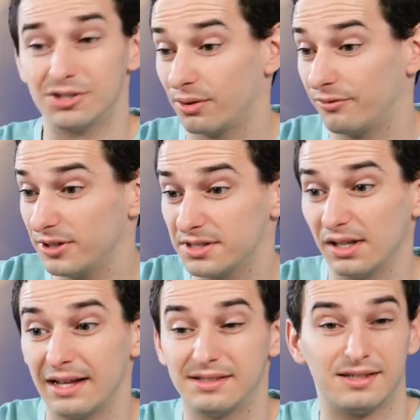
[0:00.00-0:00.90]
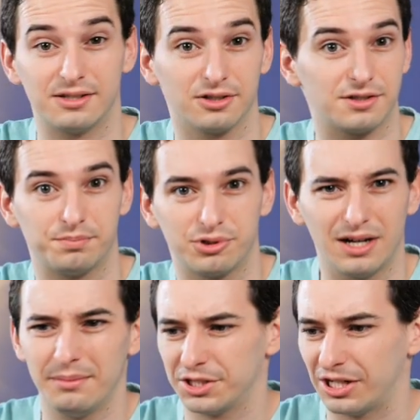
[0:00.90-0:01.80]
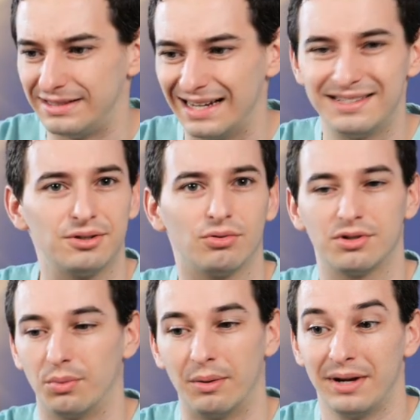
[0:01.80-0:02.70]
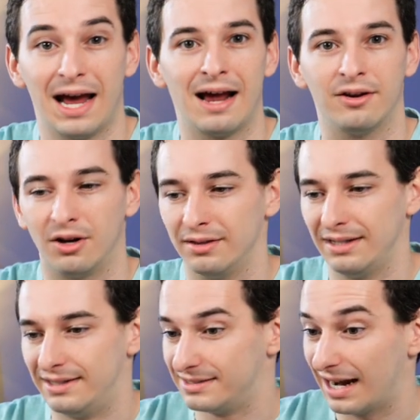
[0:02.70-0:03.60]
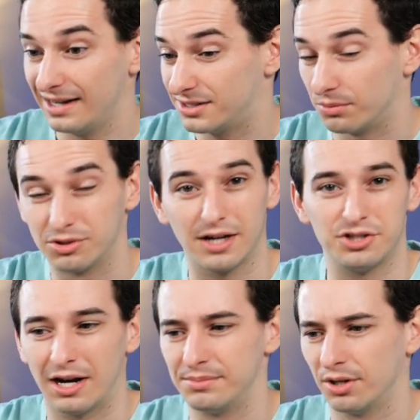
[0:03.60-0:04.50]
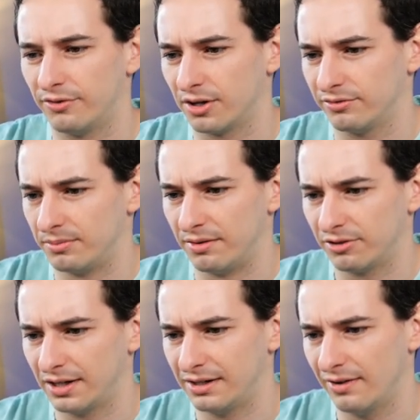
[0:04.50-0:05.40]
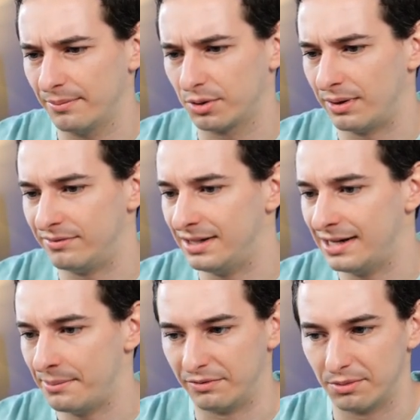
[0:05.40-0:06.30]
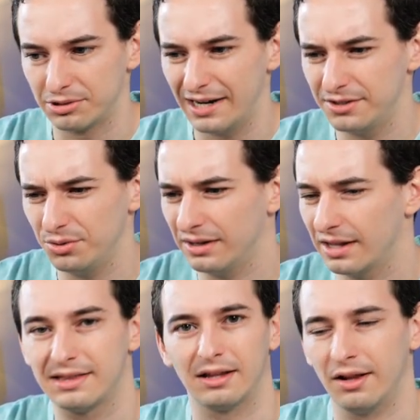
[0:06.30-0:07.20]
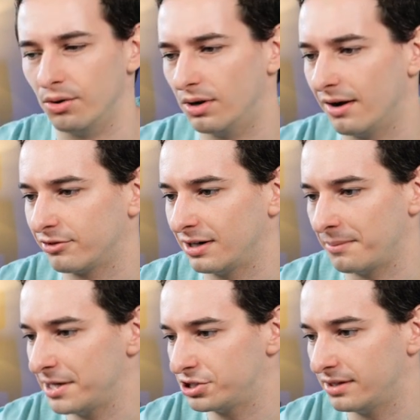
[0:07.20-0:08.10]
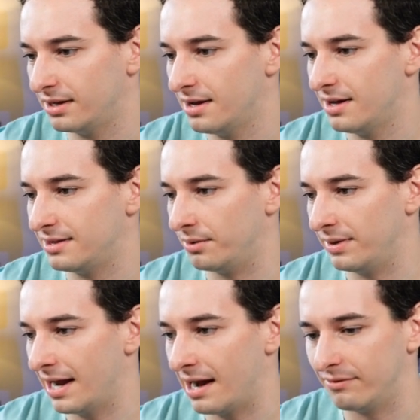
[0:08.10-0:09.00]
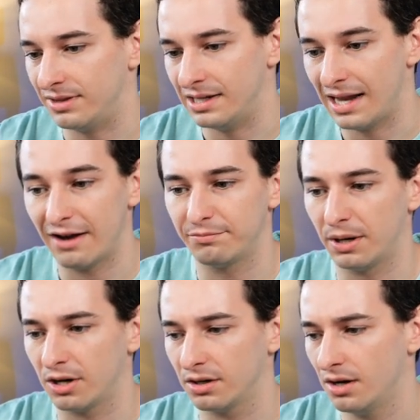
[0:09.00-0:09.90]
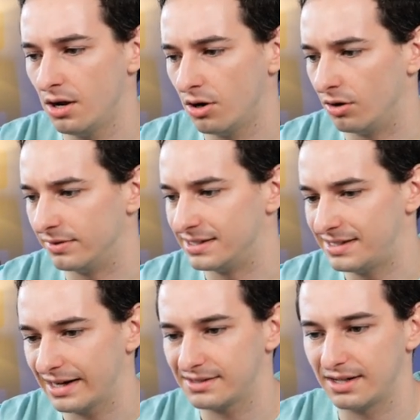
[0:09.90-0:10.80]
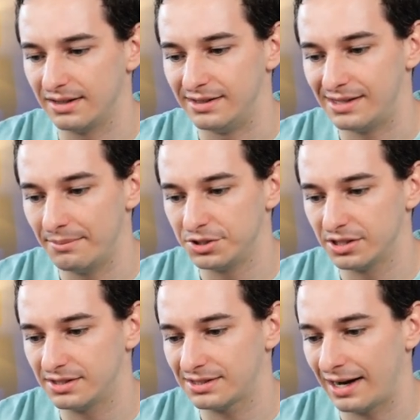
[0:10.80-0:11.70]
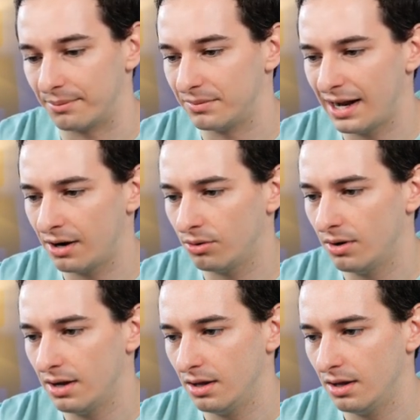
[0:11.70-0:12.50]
So at first glance, this looks pretty much identical to what we had on the design. So great job so far from the front-end developer. We have the name of the product. Ooh, I like that little hover animation. Then we have the nav bar, all of this text, these images, sign up now.